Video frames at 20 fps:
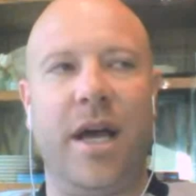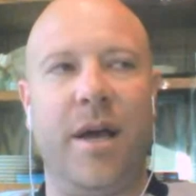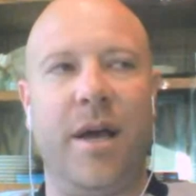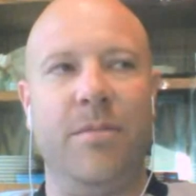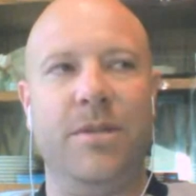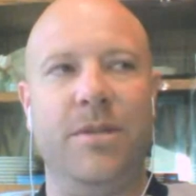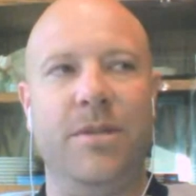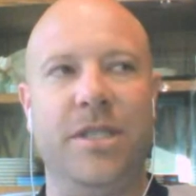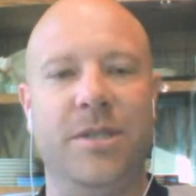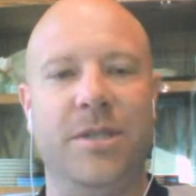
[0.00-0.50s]

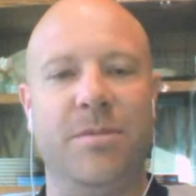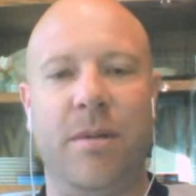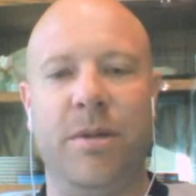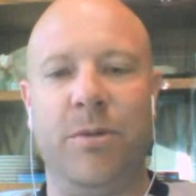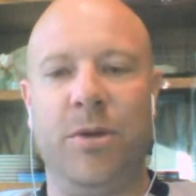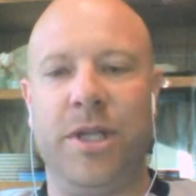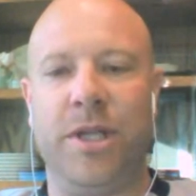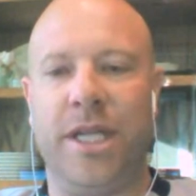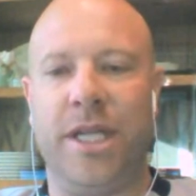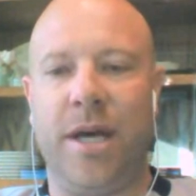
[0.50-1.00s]
I'm just
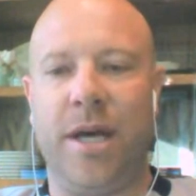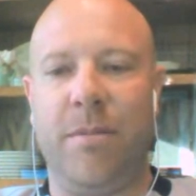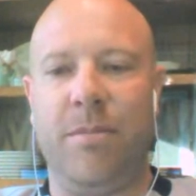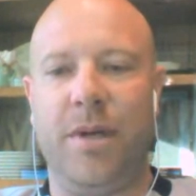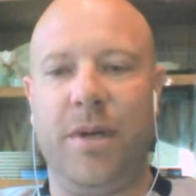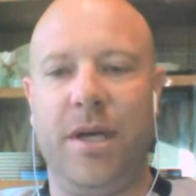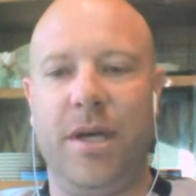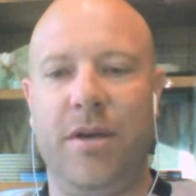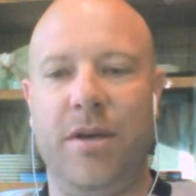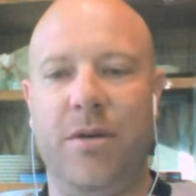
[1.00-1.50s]
probably really dumb,
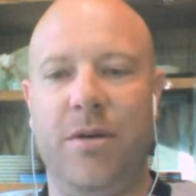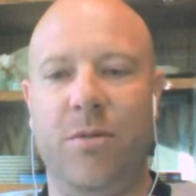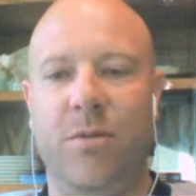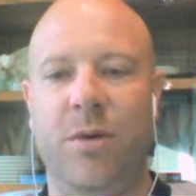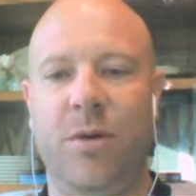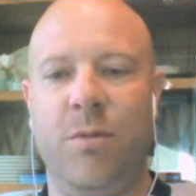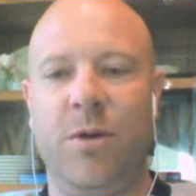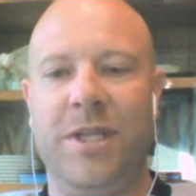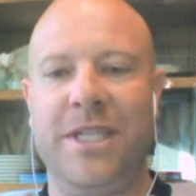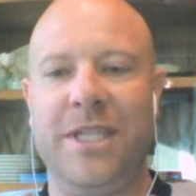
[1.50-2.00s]
but
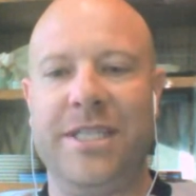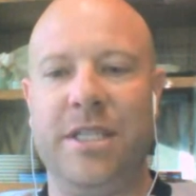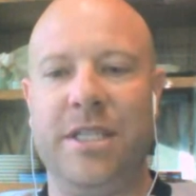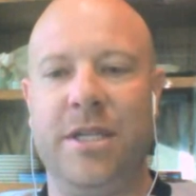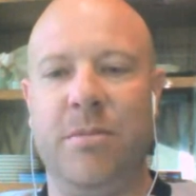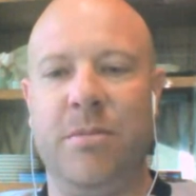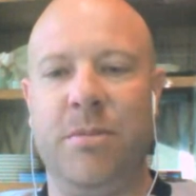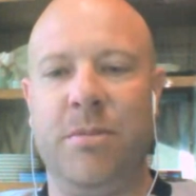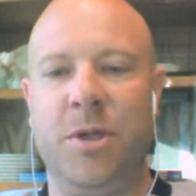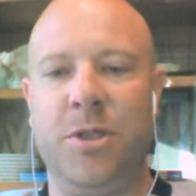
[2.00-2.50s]
when we're
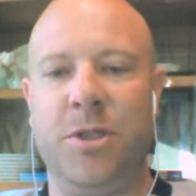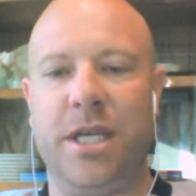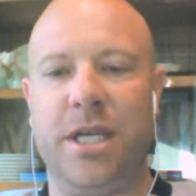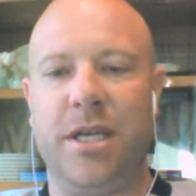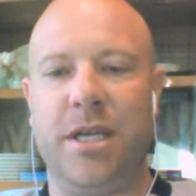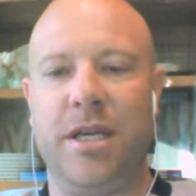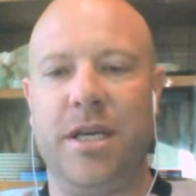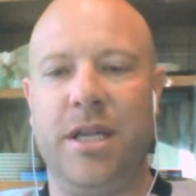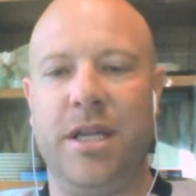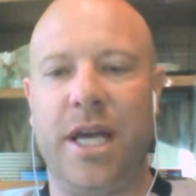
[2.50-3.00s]
listening to
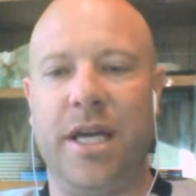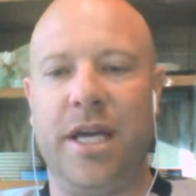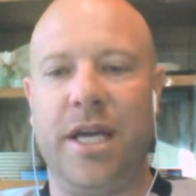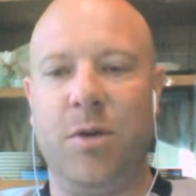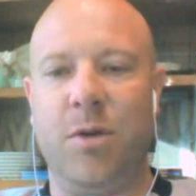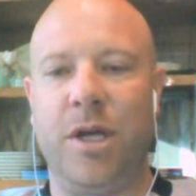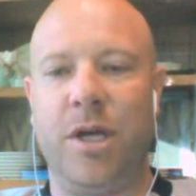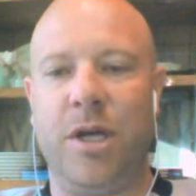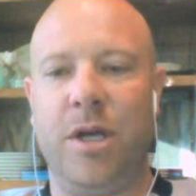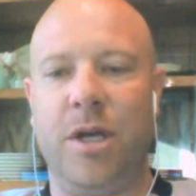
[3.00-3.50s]
music, can like
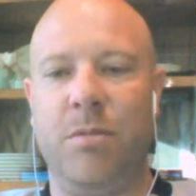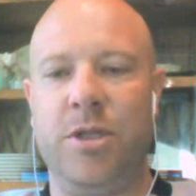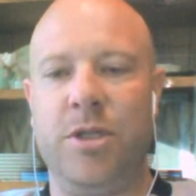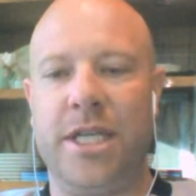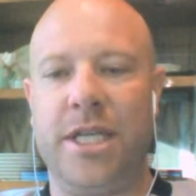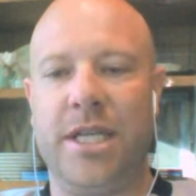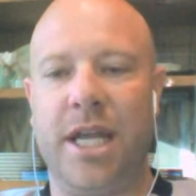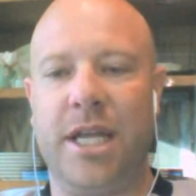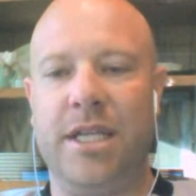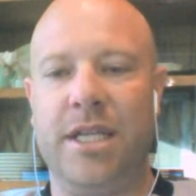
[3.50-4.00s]
you hear
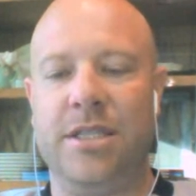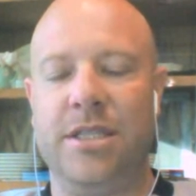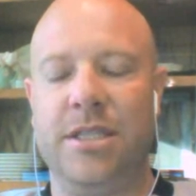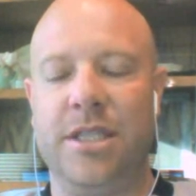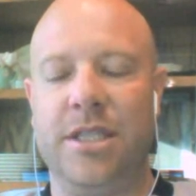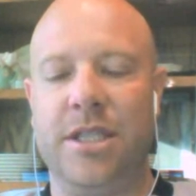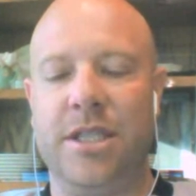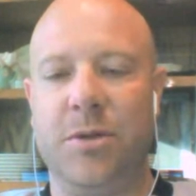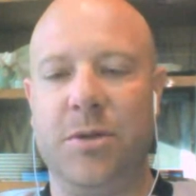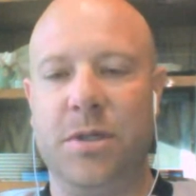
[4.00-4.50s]
music that I
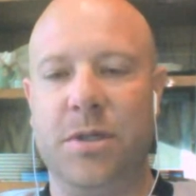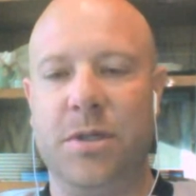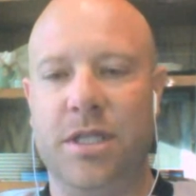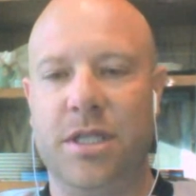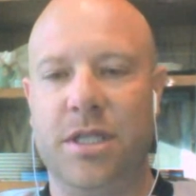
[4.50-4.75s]
listen to?